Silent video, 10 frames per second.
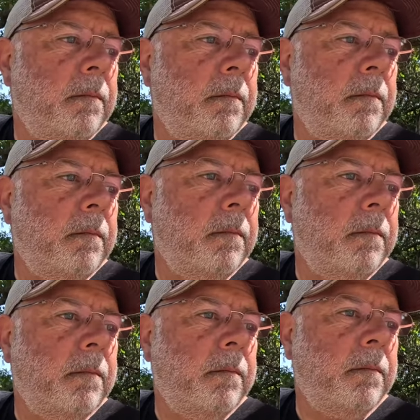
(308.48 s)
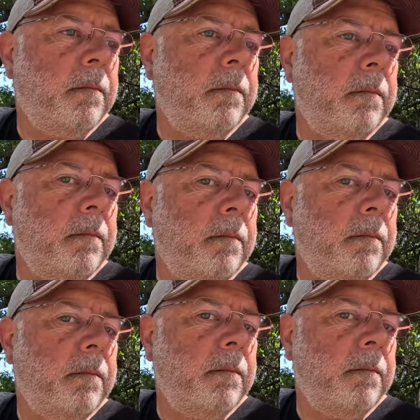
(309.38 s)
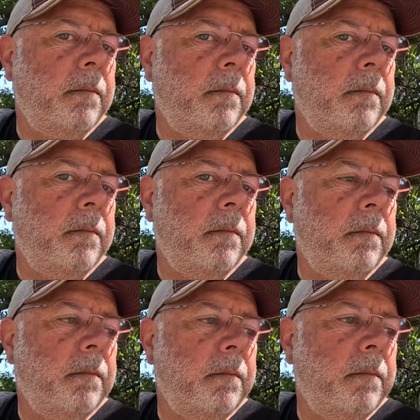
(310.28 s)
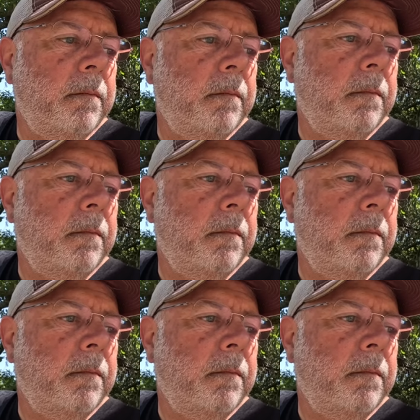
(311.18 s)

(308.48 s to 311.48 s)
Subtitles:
(silent)